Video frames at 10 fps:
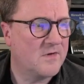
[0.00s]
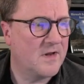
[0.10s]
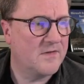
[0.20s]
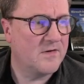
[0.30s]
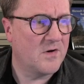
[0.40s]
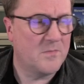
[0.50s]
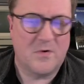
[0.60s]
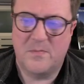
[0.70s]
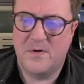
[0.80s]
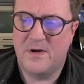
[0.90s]
get the
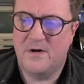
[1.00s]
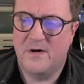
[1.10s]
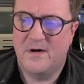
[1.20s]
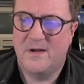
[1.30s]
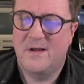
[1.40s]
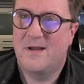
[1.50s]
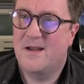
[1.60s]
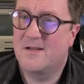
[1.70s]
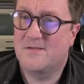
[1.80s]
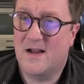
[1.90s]
number up here,
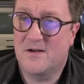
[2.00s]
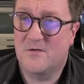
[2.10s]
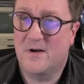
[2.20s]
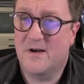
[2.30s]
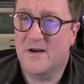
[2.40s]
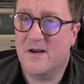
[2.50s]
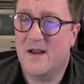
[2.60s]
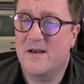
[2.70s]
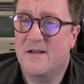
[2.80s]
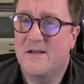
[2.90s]
it's calculated
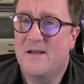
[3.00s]
again.